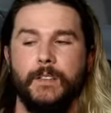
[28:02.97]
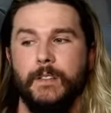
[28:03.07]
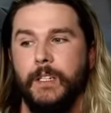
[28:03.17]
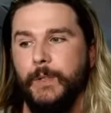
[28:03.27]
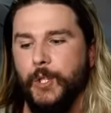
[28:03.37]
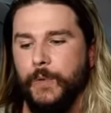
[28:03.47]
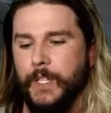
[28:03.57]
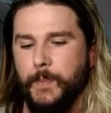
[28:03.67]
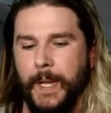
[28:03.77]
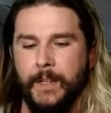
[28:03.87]
the TV show The
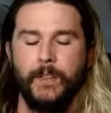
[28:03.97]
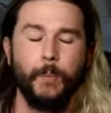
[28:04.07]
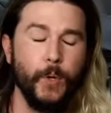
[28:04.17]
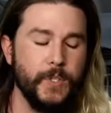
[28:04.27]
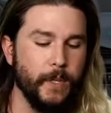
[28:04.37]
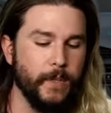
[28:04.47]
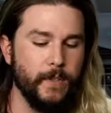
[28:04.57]
Expanse and the book series,